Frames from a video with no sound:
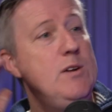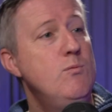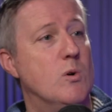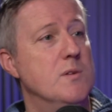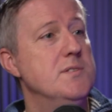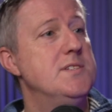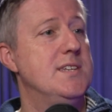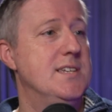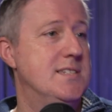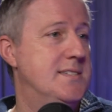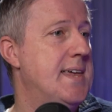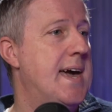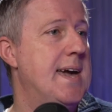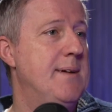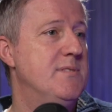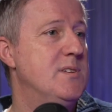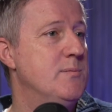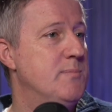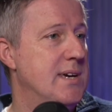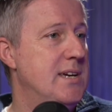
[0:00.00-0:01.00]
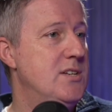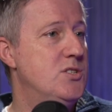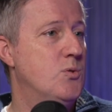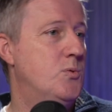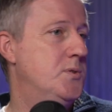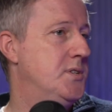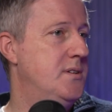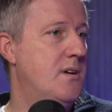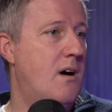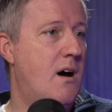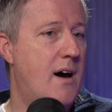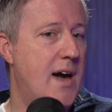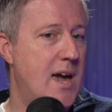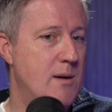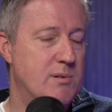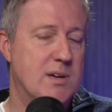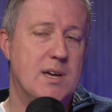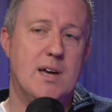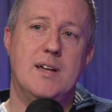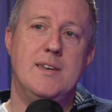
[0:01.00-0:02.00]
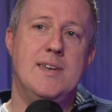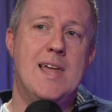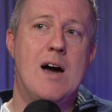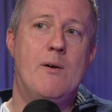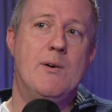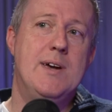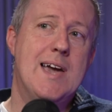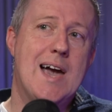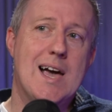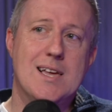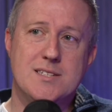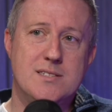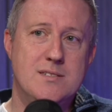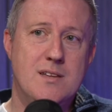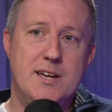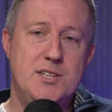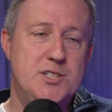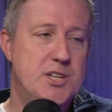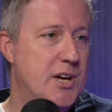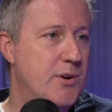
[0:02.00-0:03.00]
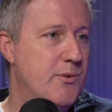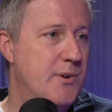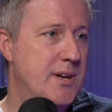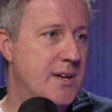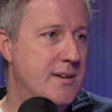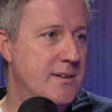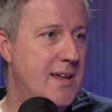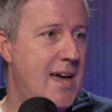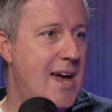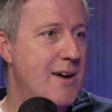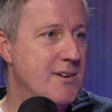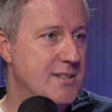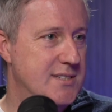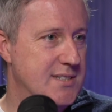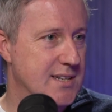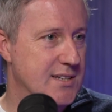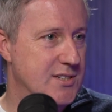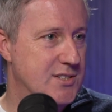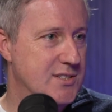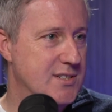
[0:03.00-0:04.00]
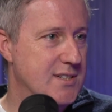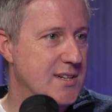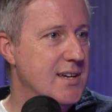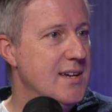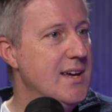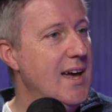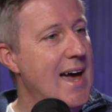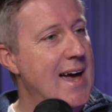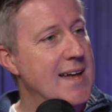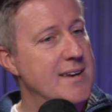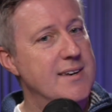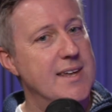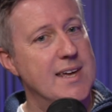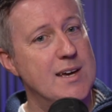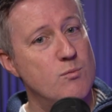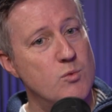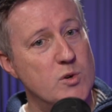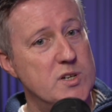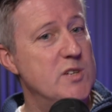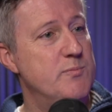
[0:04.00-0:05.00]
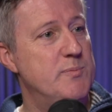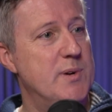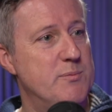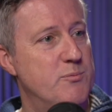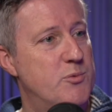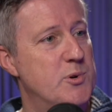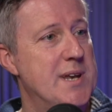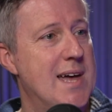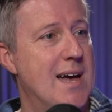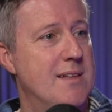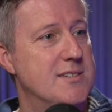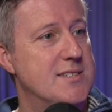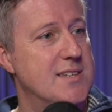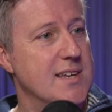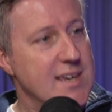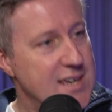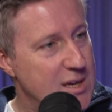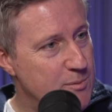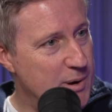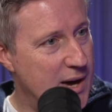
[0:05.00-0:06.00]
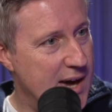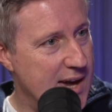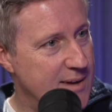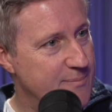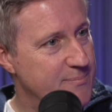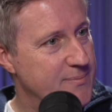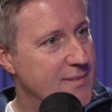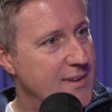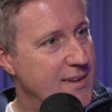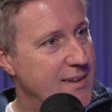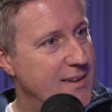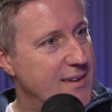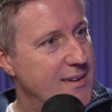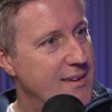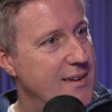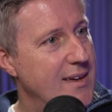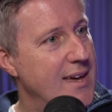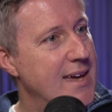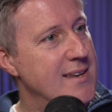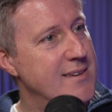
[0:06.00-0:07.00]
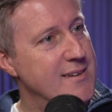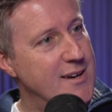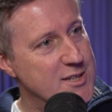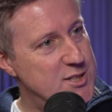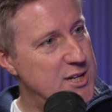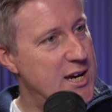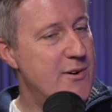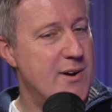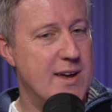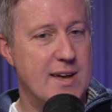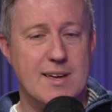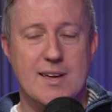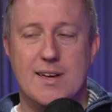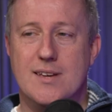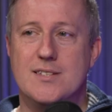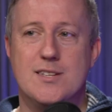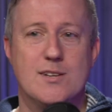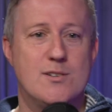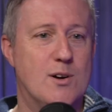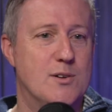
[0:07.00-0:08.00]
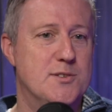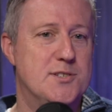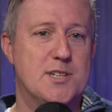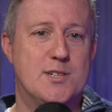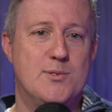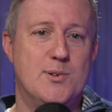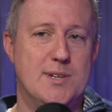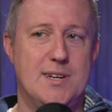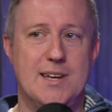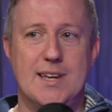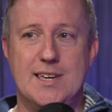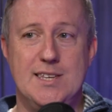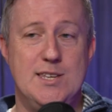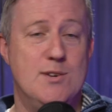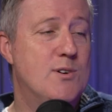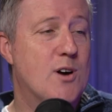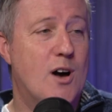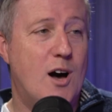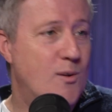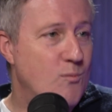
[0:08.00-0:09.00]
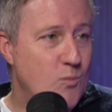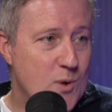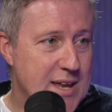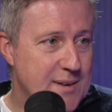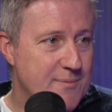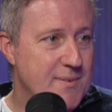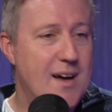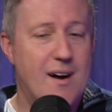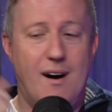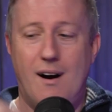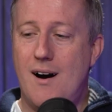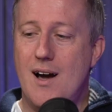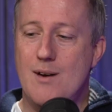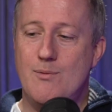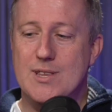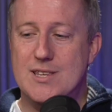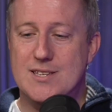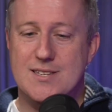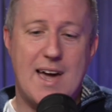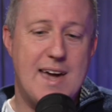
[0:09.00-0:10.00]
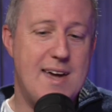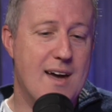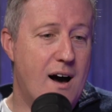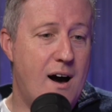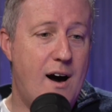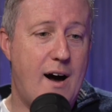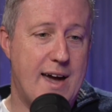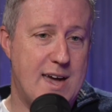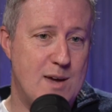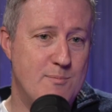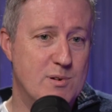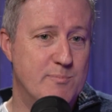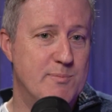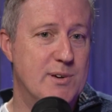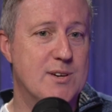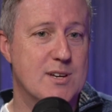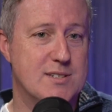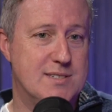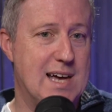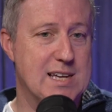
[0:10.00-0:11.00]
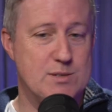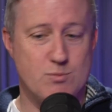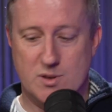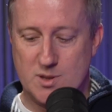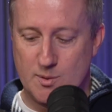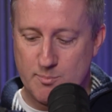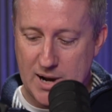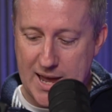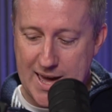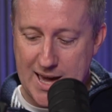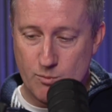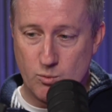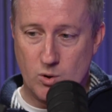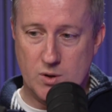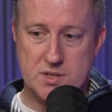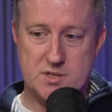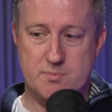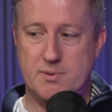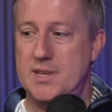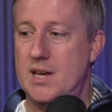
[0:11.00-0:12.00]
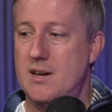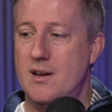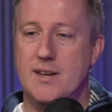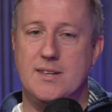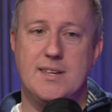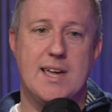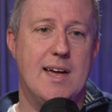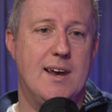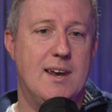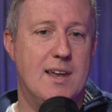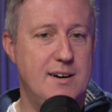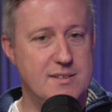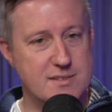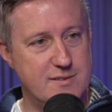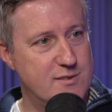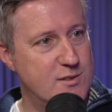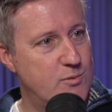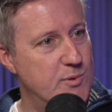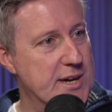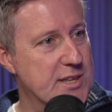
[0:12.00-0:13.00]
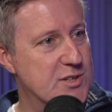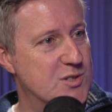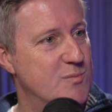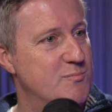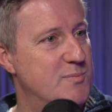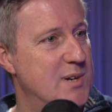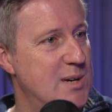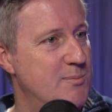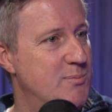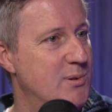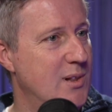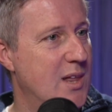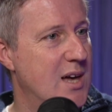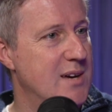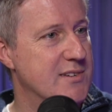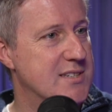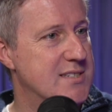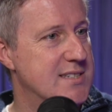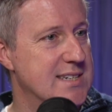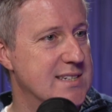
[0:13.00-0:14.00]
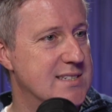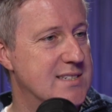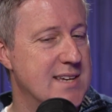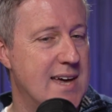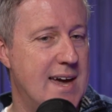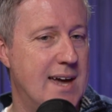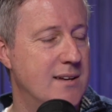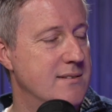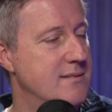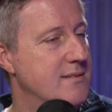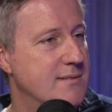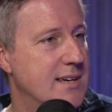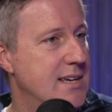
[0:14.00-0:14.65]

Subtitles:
wanted his name to be Jordan Ibe. Now, he has Nigerian heritage, and it would have been pronounced eBay in Nigeria. So, consequently, you can't win. I would say Ibe because that's what the player wants, but then I'd get loads of tweets from people overseas saying